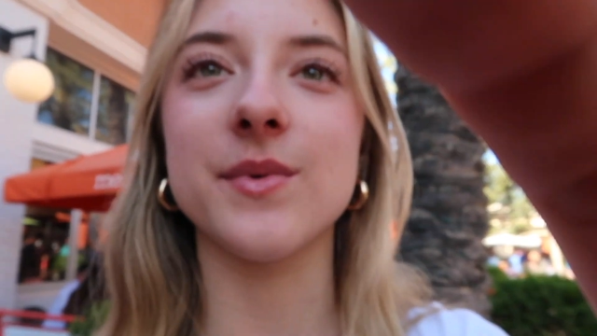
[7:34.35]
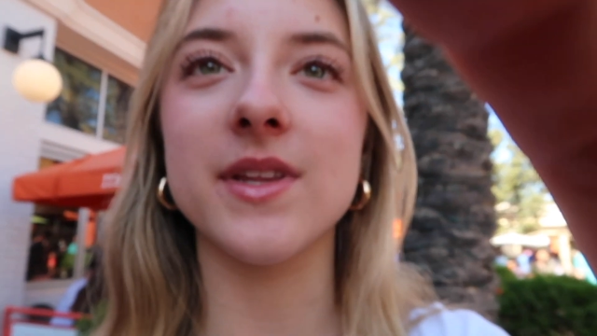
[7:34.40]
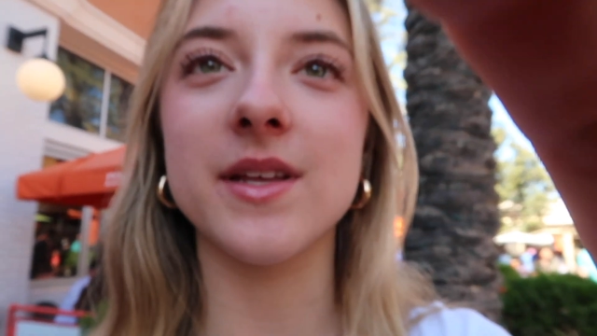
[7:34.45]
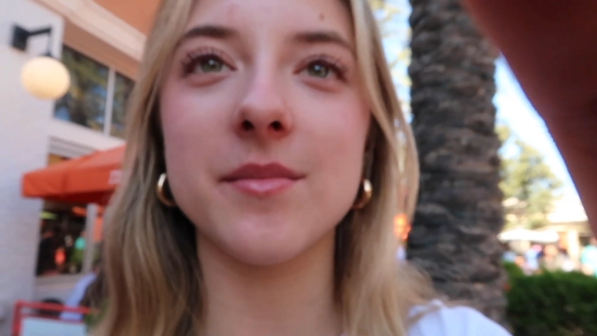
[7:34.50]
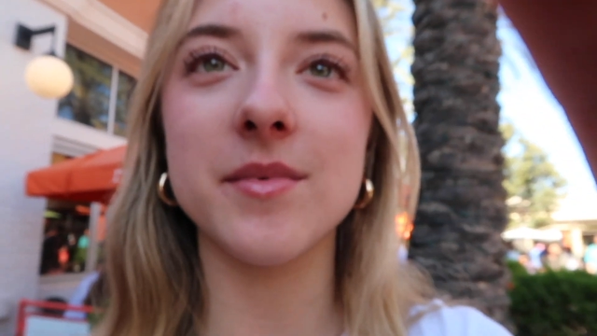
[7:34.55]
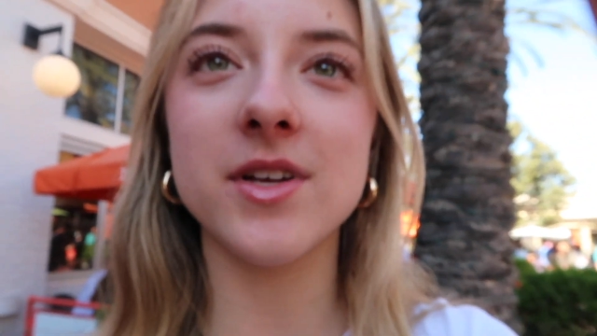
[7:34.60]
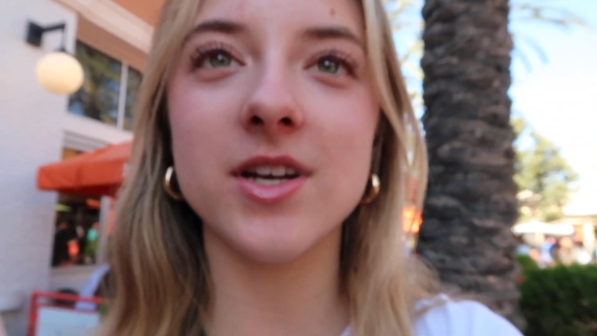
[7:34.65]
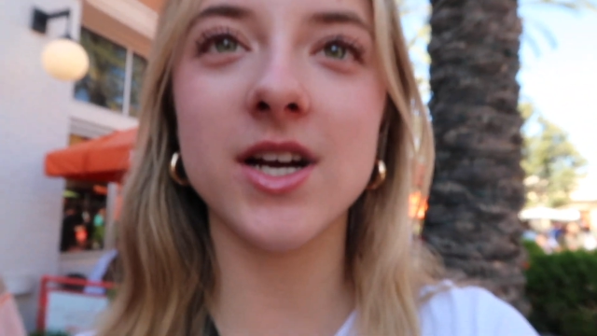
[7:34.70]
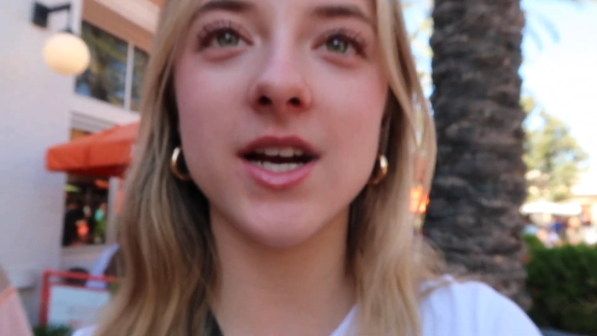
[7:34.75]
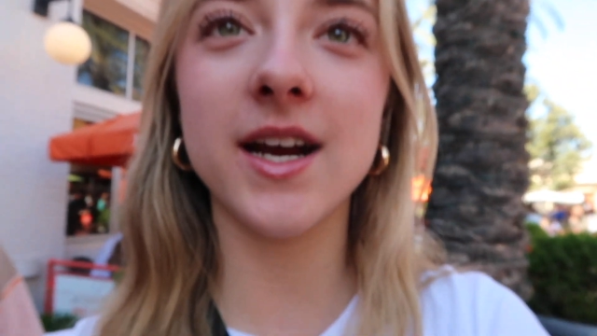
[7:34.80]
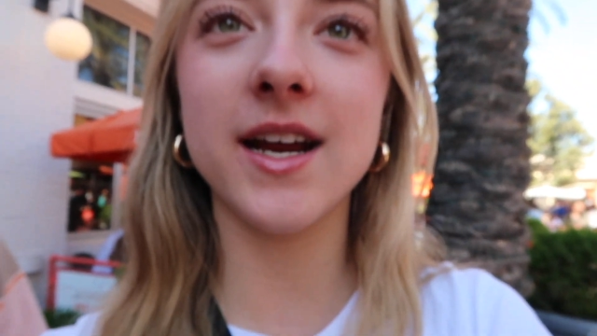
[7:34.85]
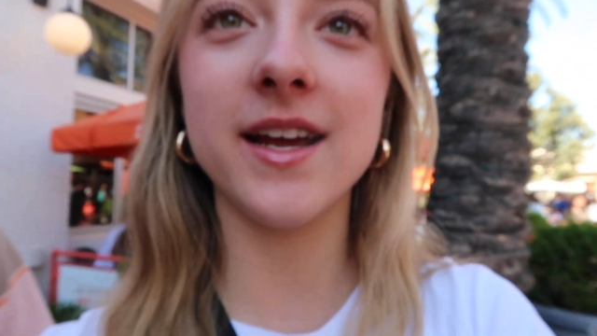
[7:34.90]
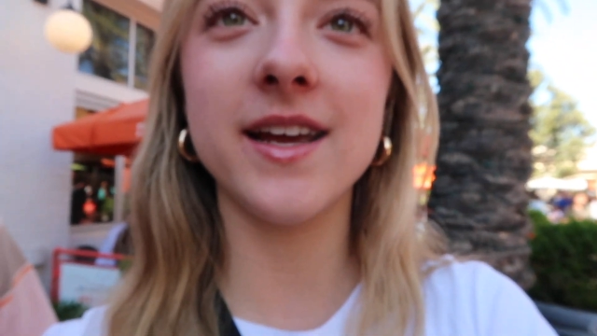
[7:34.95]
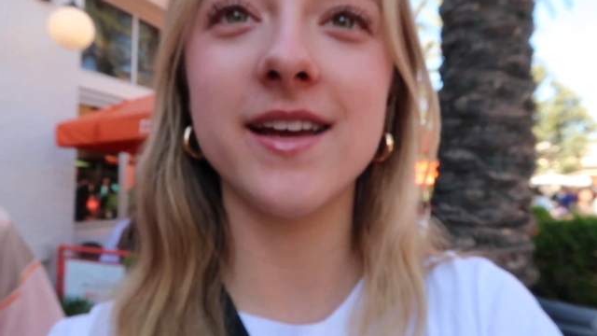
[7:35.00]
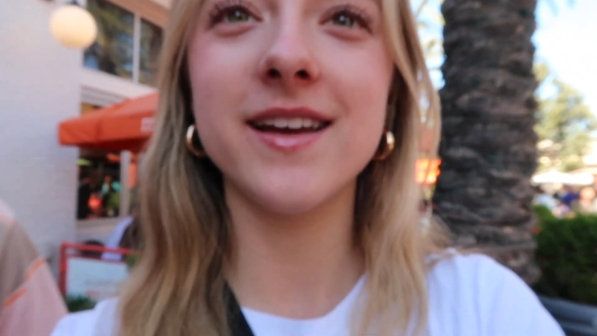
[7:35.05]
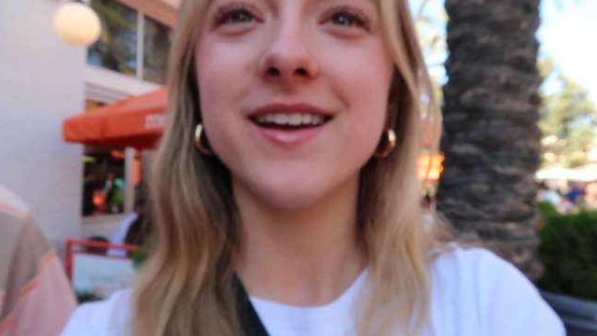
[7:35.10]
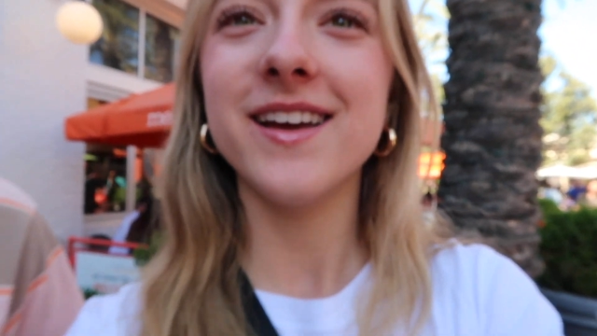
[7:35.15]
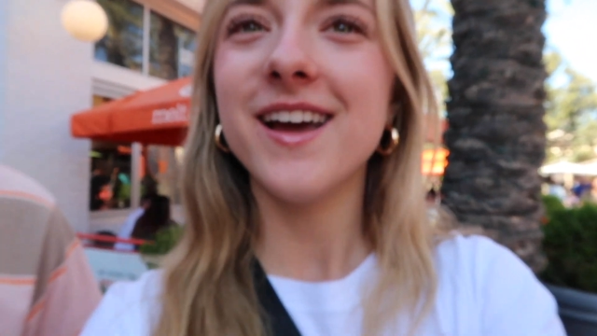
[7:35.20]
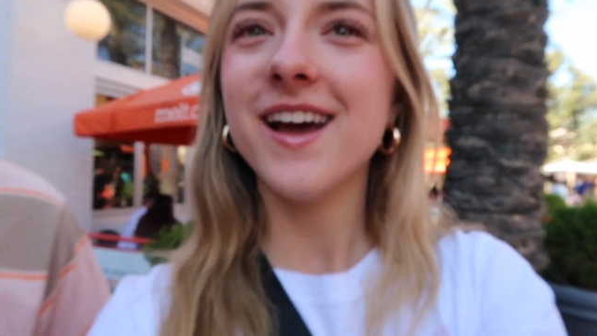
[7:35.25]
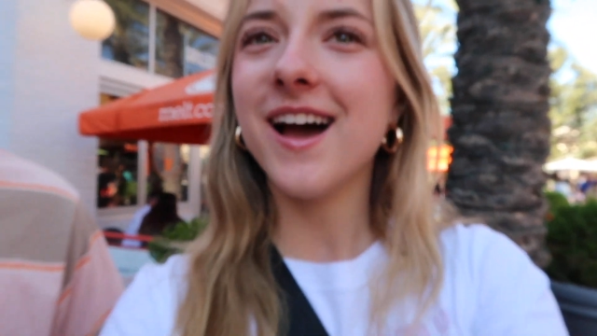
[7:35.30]
really blurry.
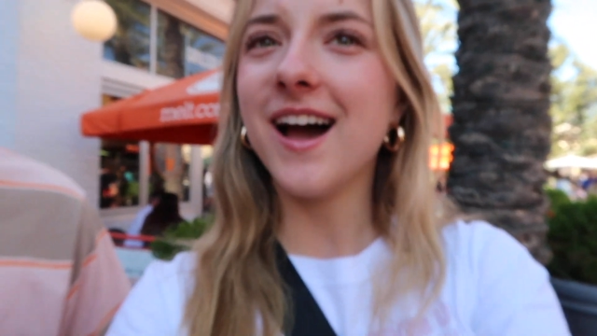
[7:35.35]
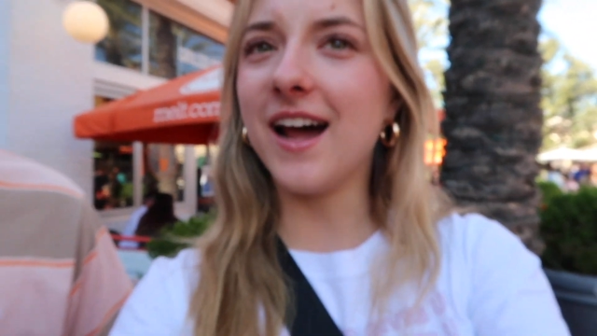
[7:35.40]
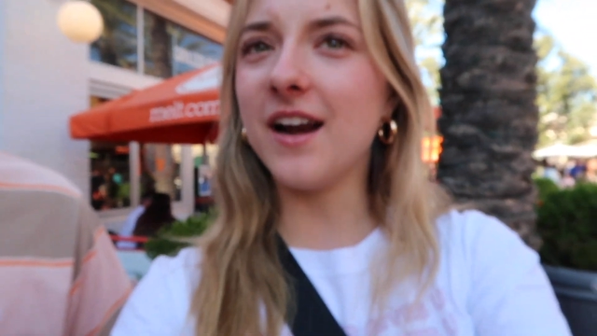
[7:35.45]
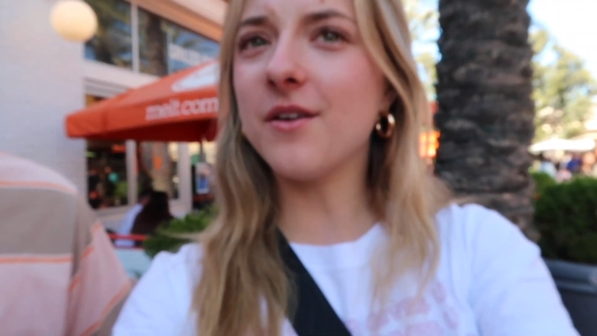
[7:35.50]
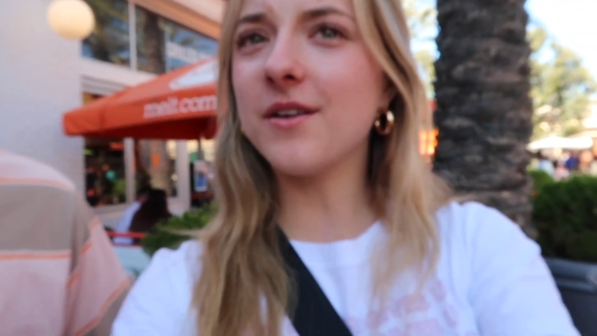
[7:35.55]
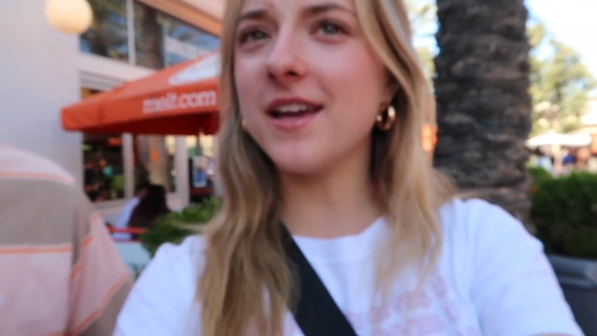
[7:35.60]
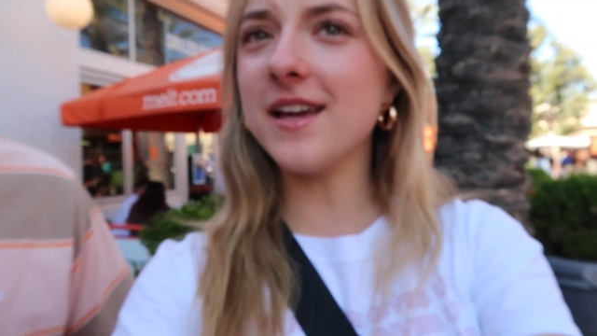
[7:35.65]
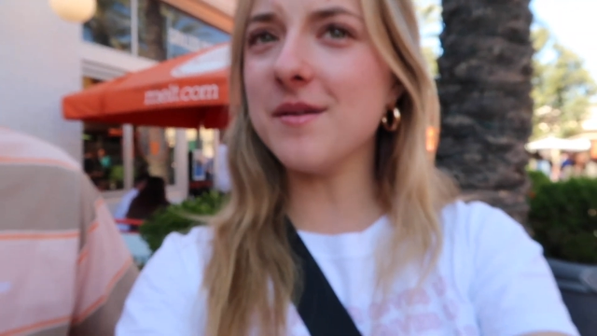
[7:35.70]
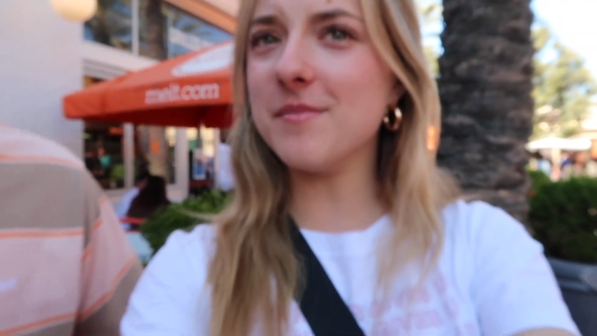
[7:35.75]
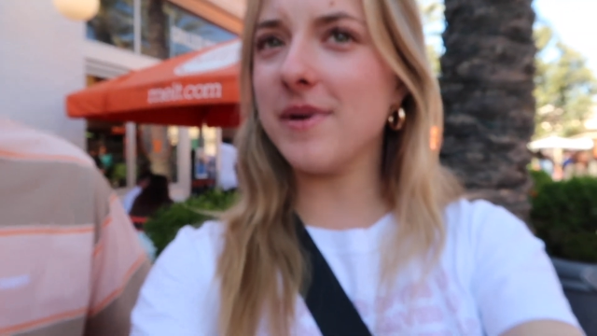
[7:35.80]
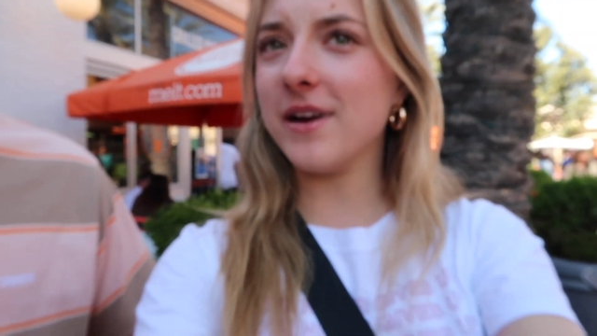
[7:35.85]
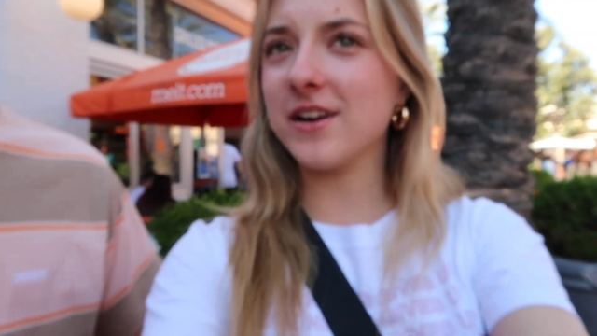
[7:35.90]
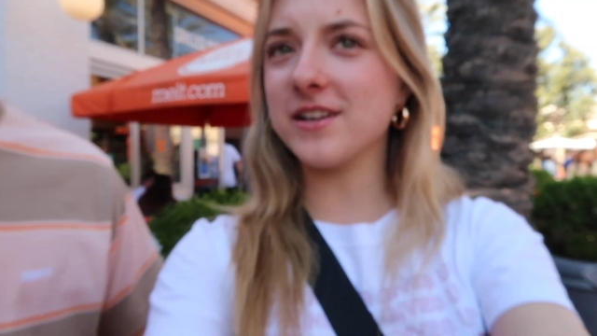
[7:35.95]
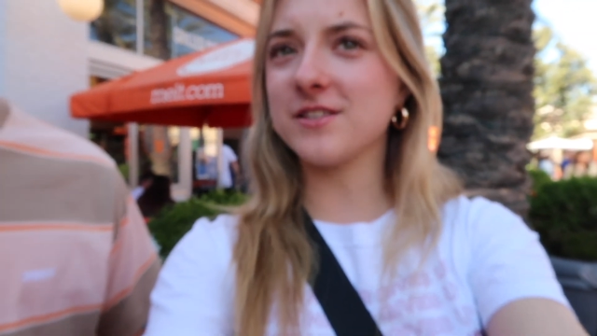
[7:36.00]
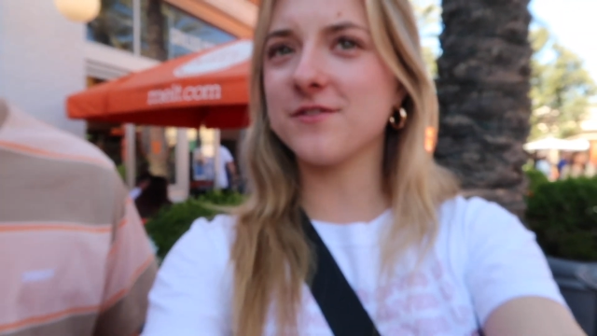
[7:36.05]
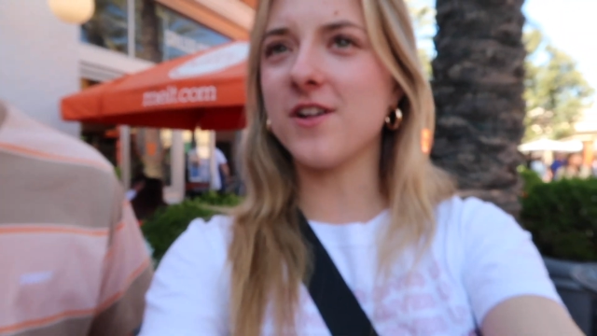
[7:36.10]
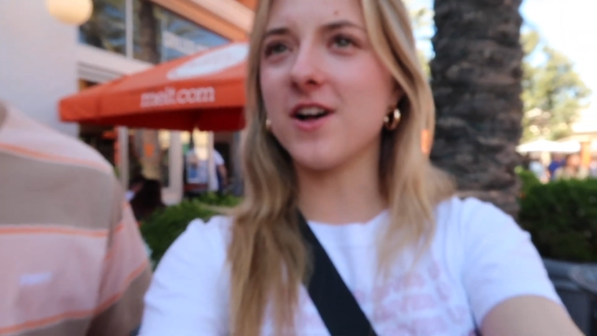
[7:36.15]
I don't get embarrassed